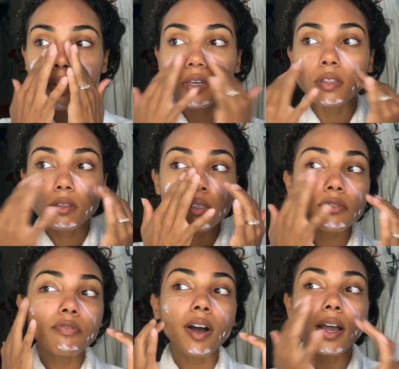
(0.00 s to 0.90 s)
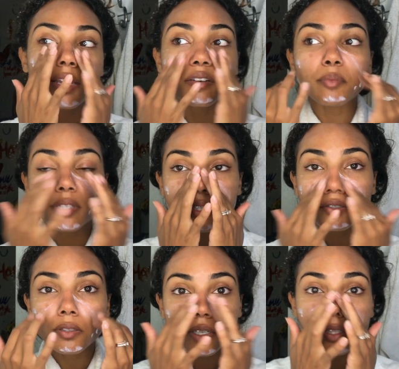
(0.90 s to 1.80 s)
it looks fine, but then
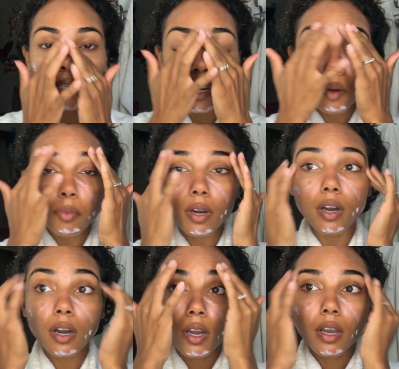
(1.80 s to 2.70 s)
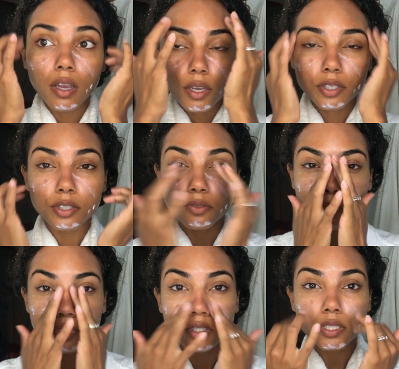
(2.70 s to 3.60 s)
you look in the camera and you can
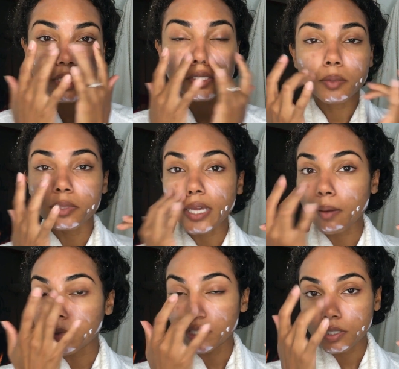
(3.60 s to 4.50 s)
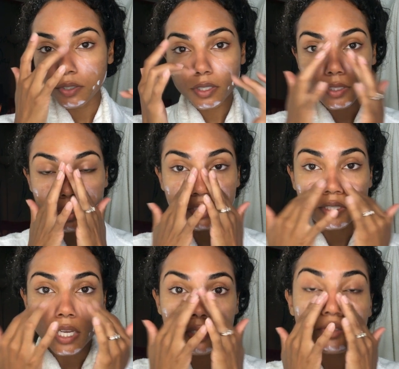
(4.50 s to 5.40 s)
really see some damage, and you can see this
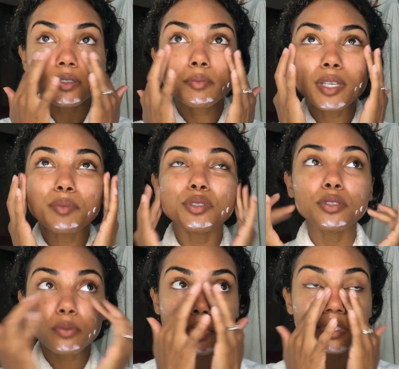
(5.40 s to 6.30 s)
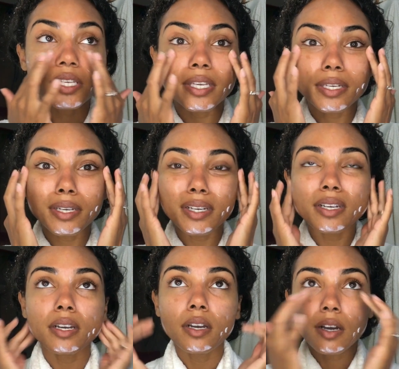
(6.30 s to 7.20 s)
and that. So sometimes you just want to take
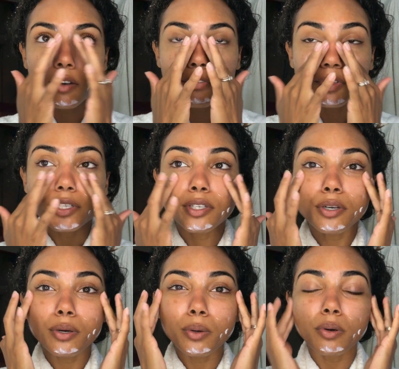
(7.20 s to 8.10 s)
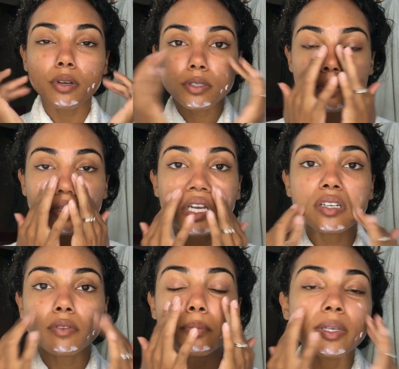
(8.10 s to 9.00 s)
a video or some kind
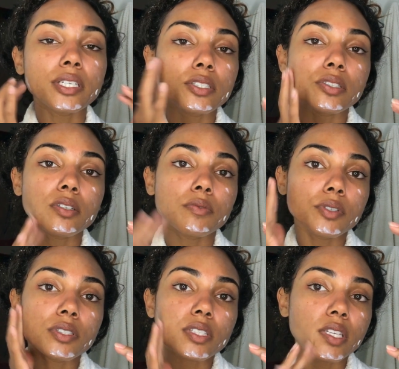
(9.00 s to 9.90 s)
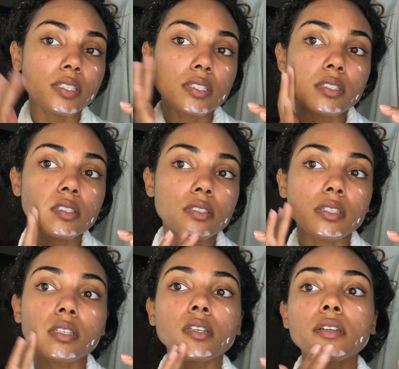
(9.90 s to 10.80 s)
of a picture of your skin to
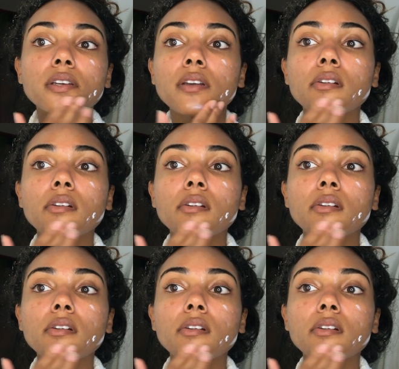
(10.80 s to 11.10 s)
see